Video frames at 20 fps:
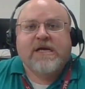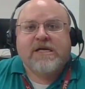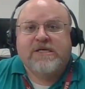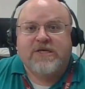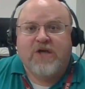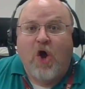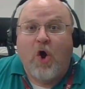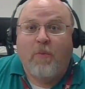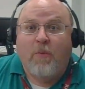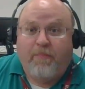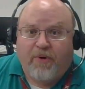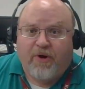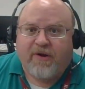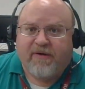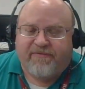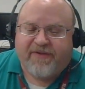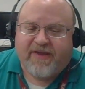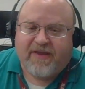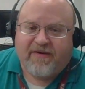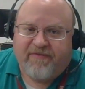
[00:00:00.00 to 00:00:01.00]
notebook
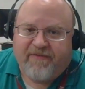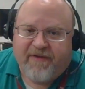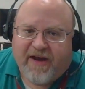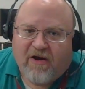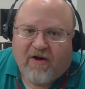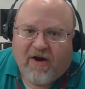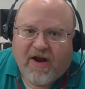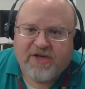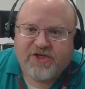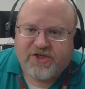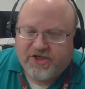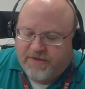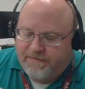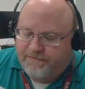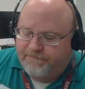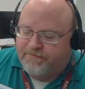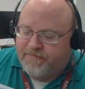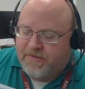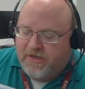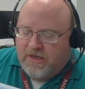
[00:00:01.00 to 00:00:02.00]
of
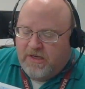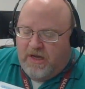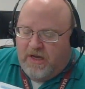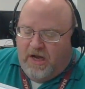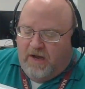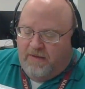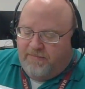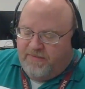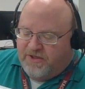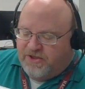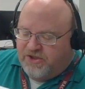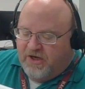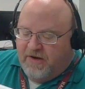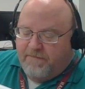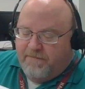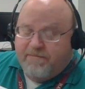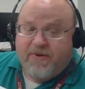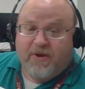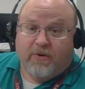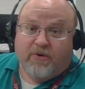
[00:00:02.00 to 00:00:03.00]
configuration that you
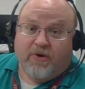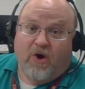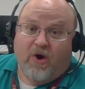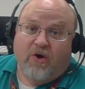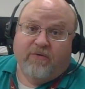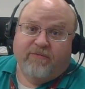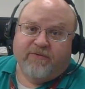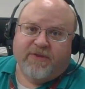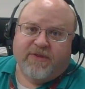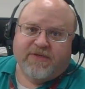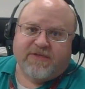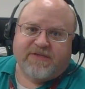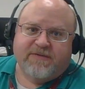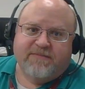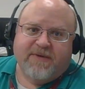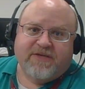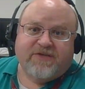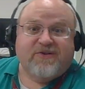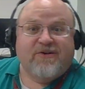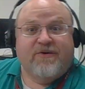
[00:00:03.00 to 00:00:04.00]
can build over the
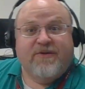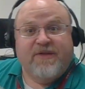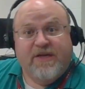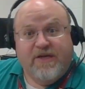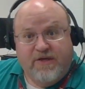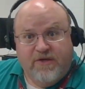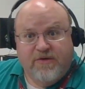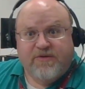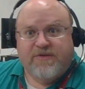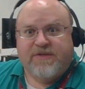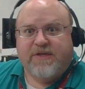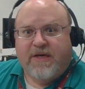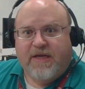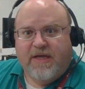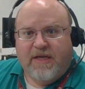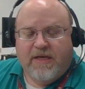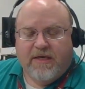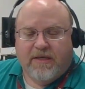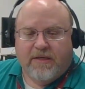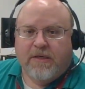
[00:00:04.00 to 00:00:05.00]
semester and then use it
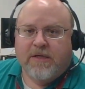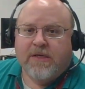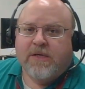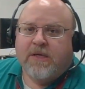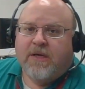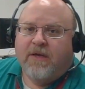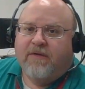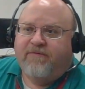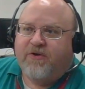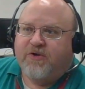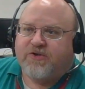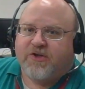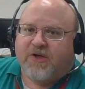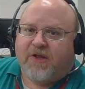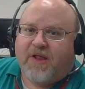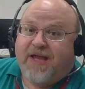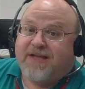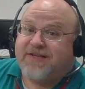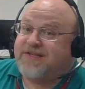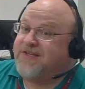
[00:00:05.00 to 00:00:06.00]
in future
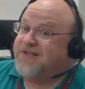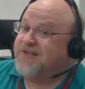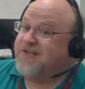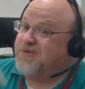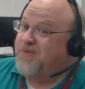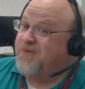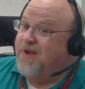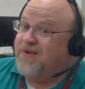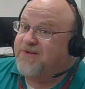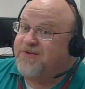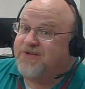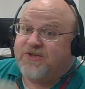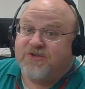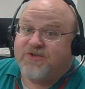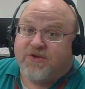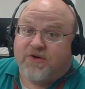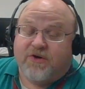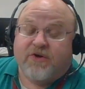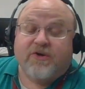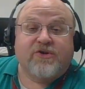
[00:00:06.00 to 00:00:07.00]
classes as well as
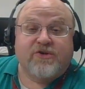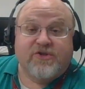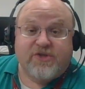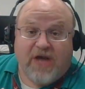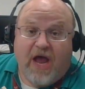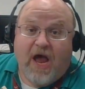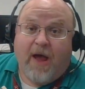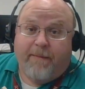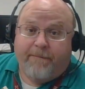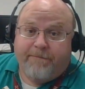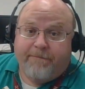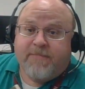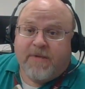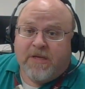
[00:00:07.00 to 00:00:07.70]
use it on your job.